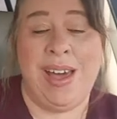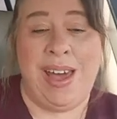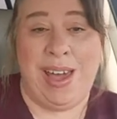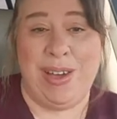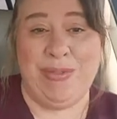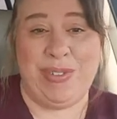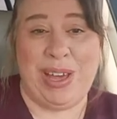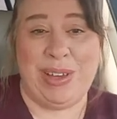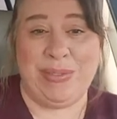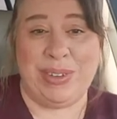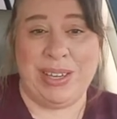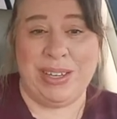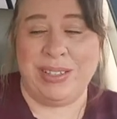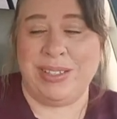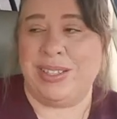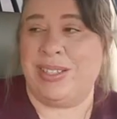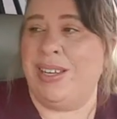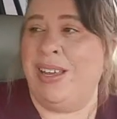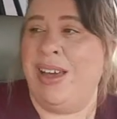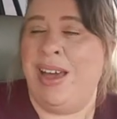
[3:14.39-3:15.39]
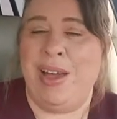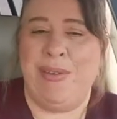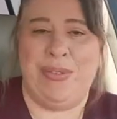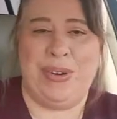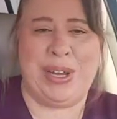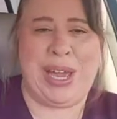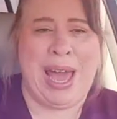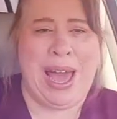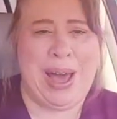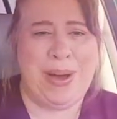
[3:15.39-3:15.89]
I have 5 kids. I
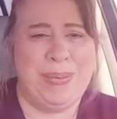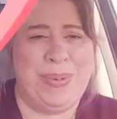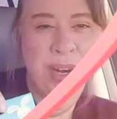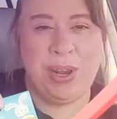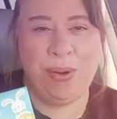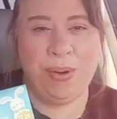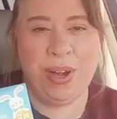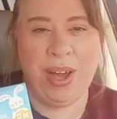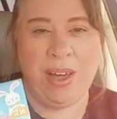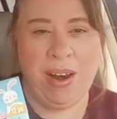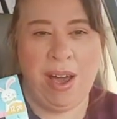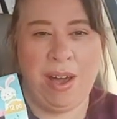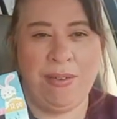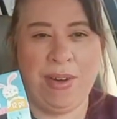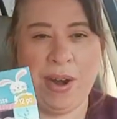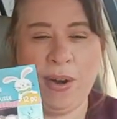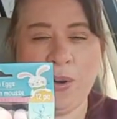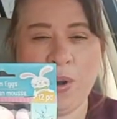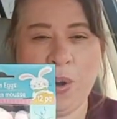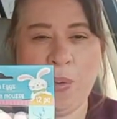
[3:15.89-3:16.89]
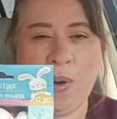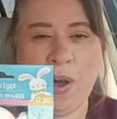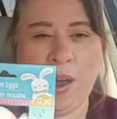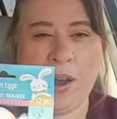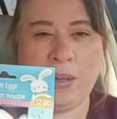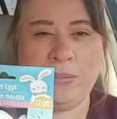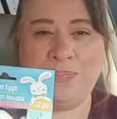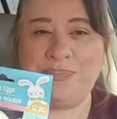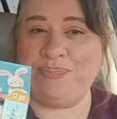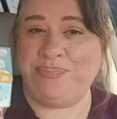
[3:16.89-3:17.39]
forgot one. I don't know
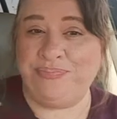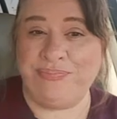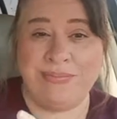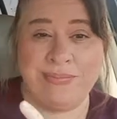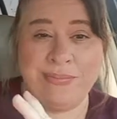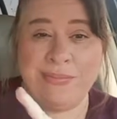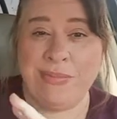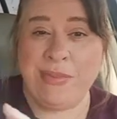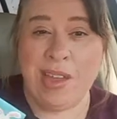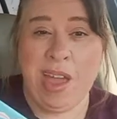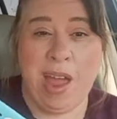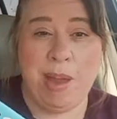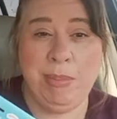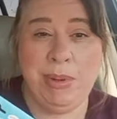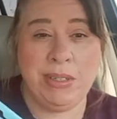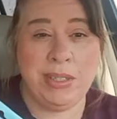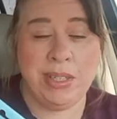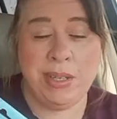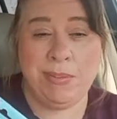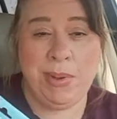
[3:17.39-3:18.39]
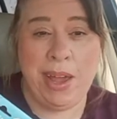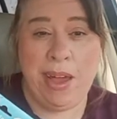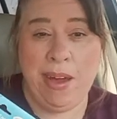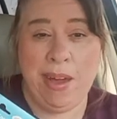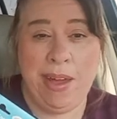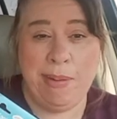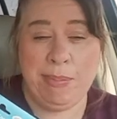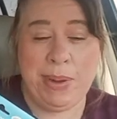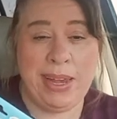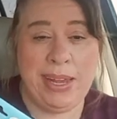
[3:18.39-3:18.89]
why I'm using
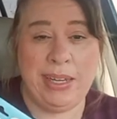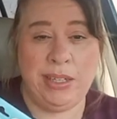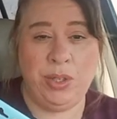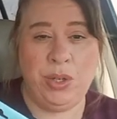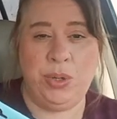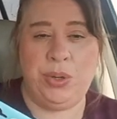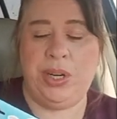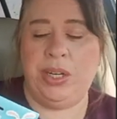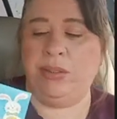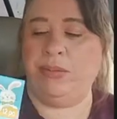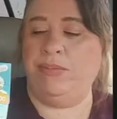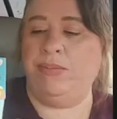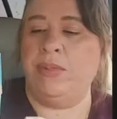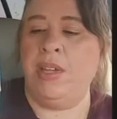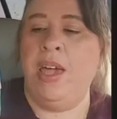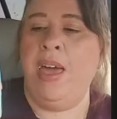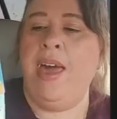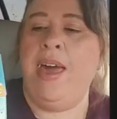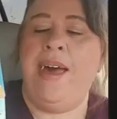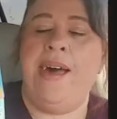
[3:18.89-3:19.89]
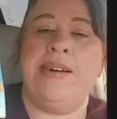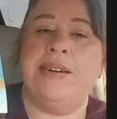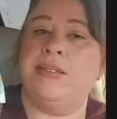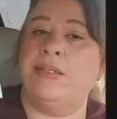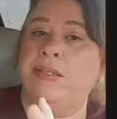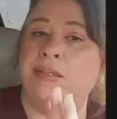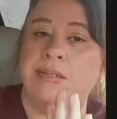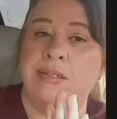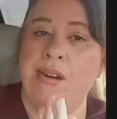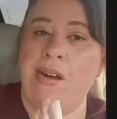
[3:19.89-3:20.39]
my Android.
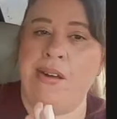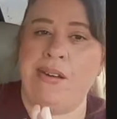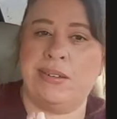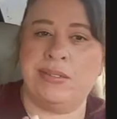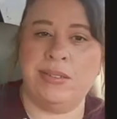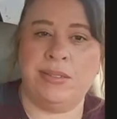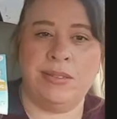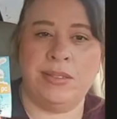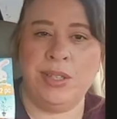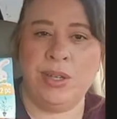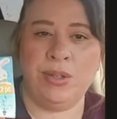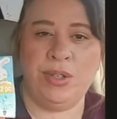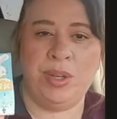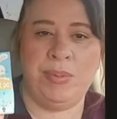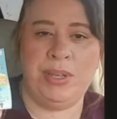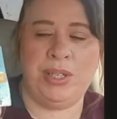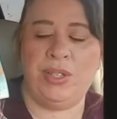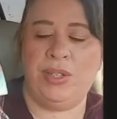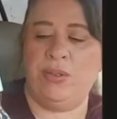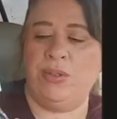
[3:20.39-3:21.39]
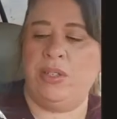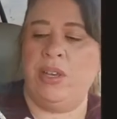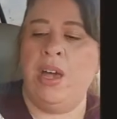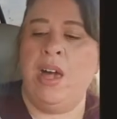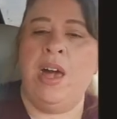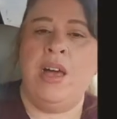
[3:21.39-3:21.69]
YouTube issues.